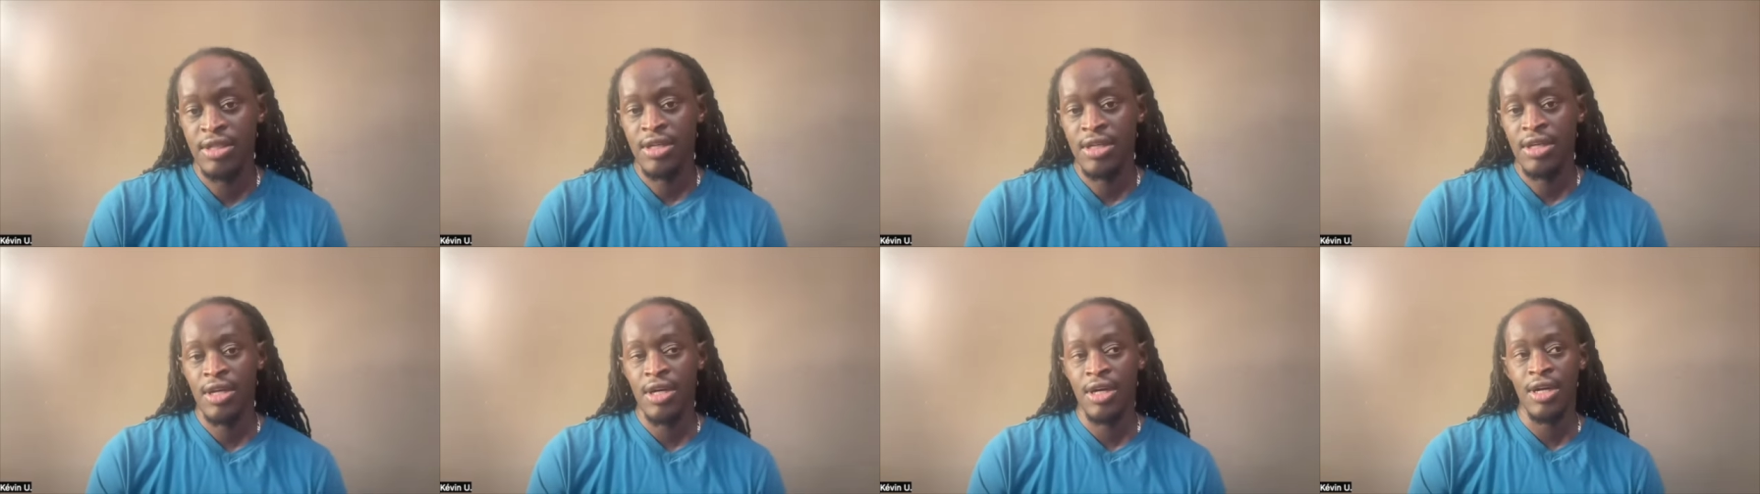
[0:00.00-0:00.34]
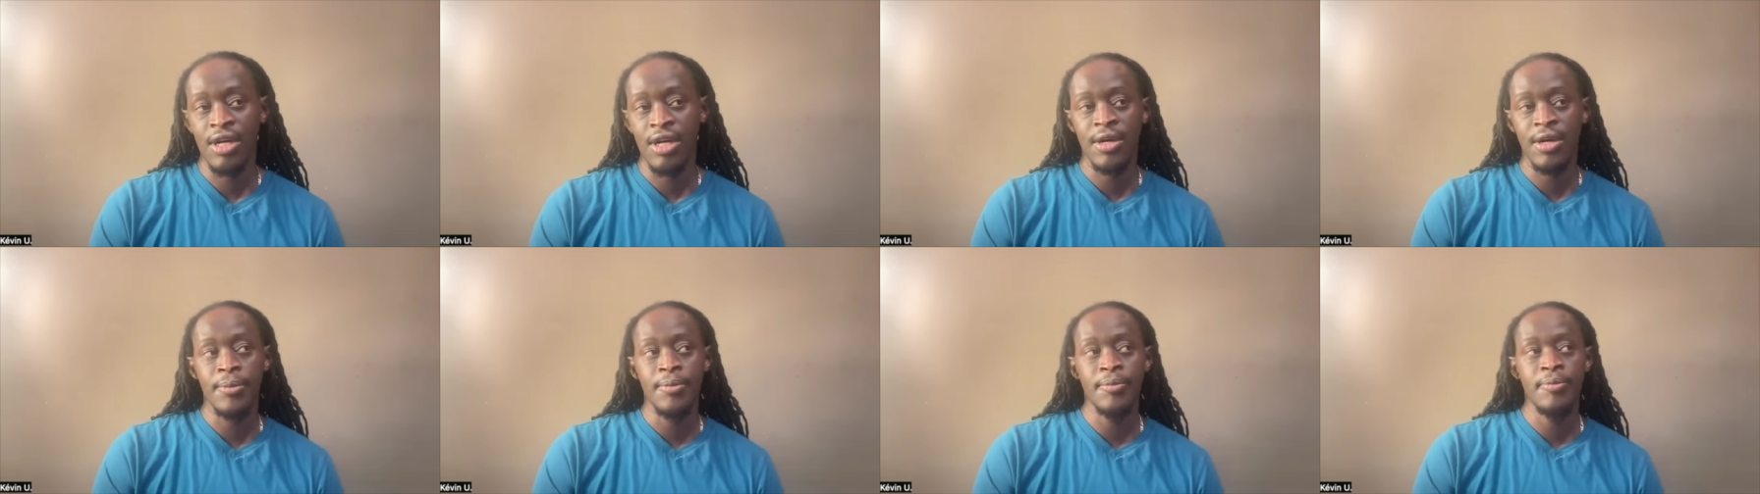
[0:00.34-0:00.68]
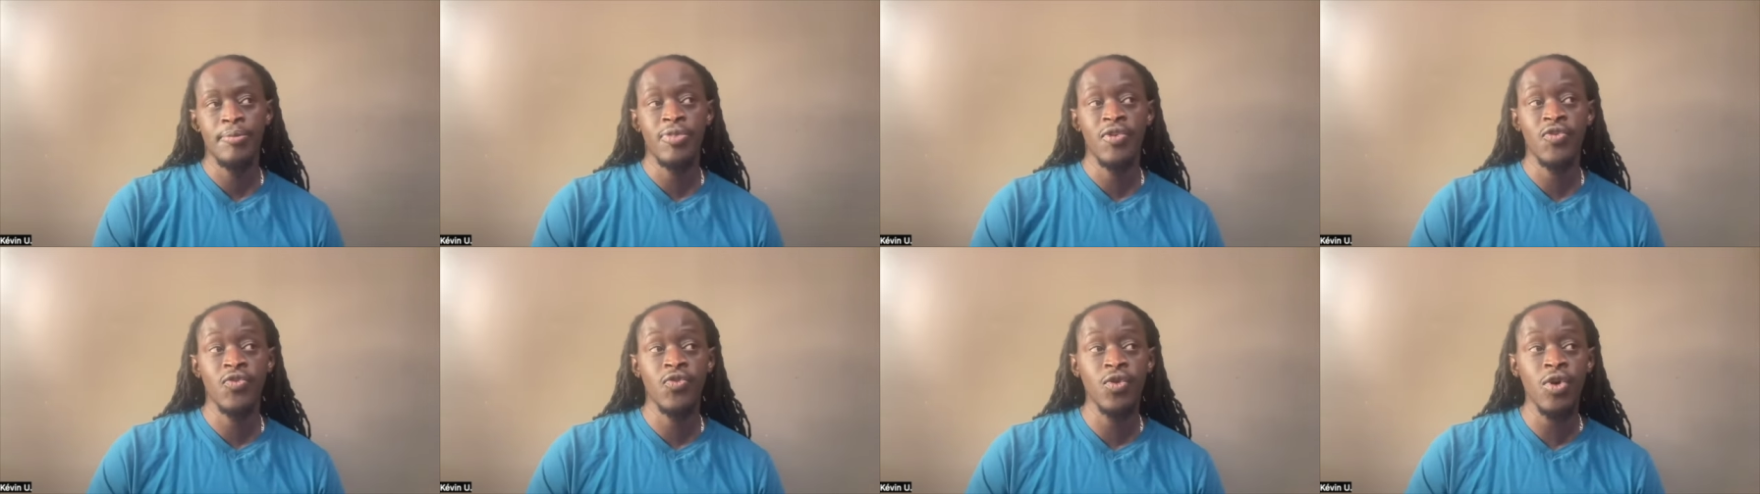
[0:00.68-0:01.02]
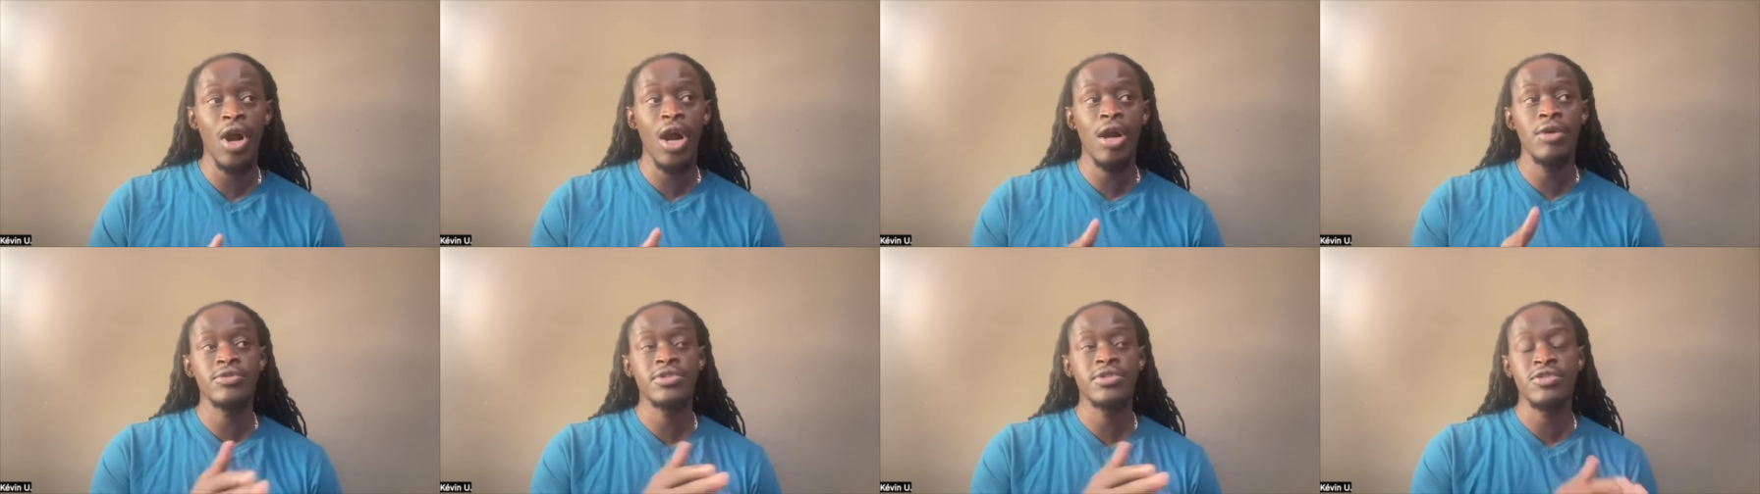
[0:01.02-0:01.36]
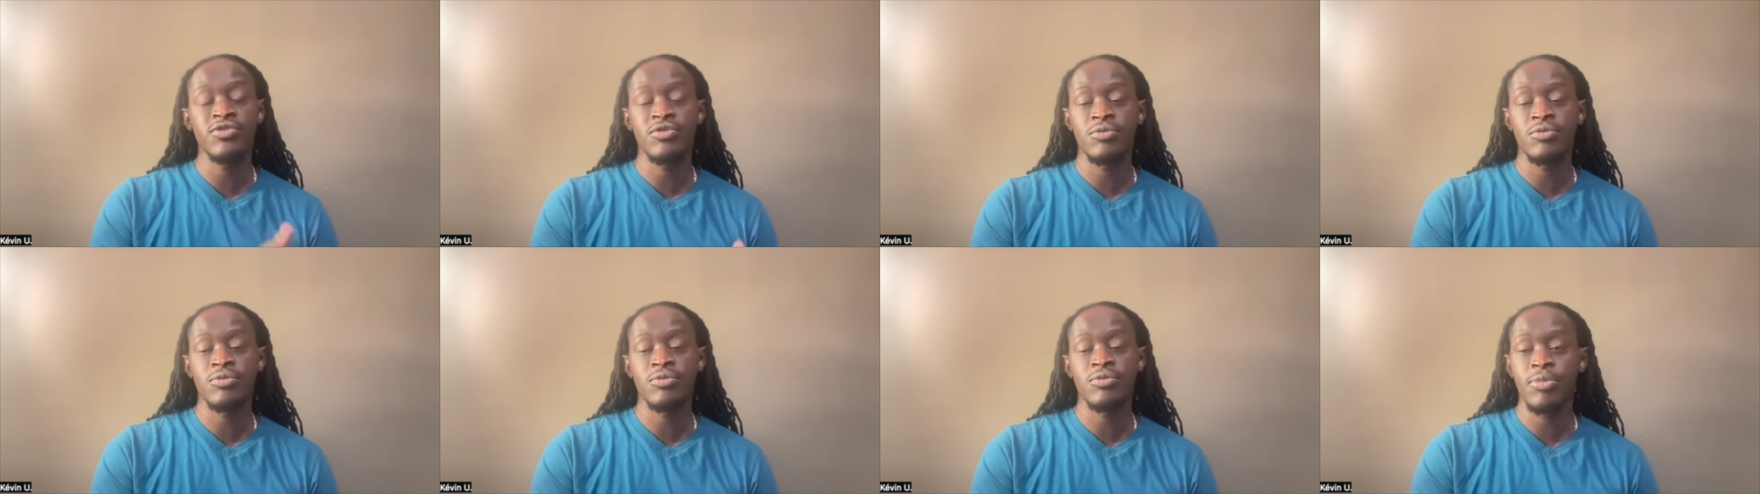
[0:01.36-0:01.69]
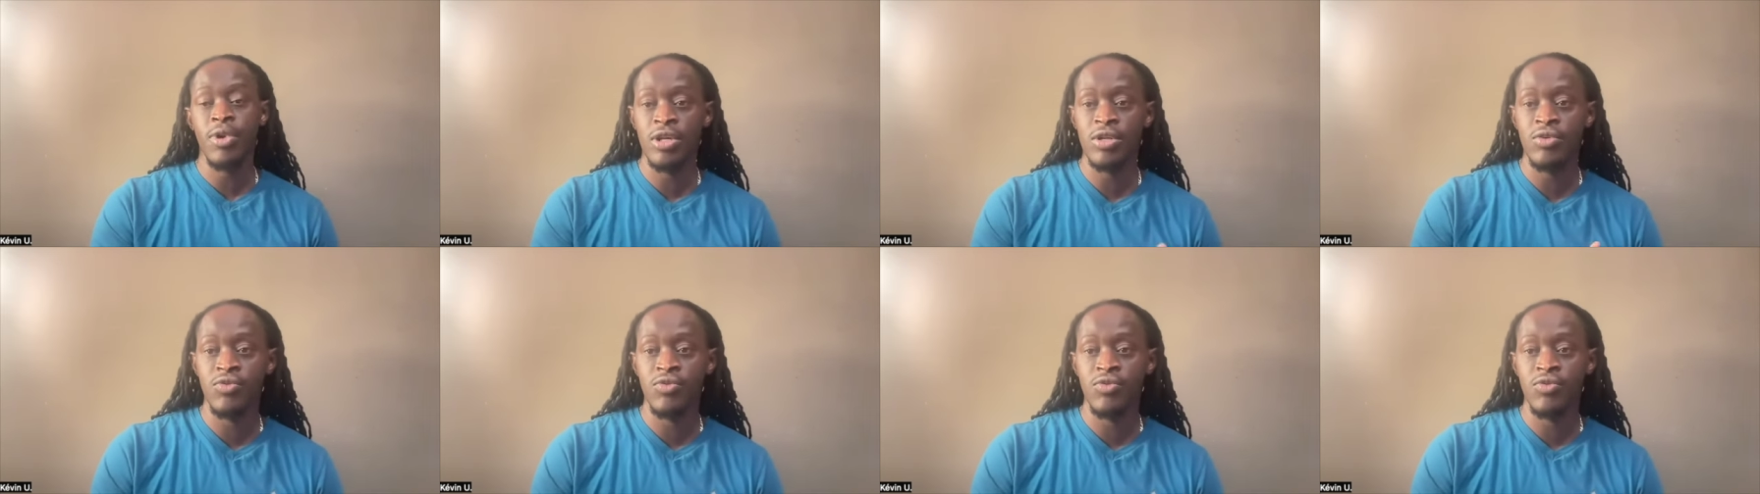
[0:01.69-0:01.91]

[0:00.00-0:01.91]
Um, before I was even part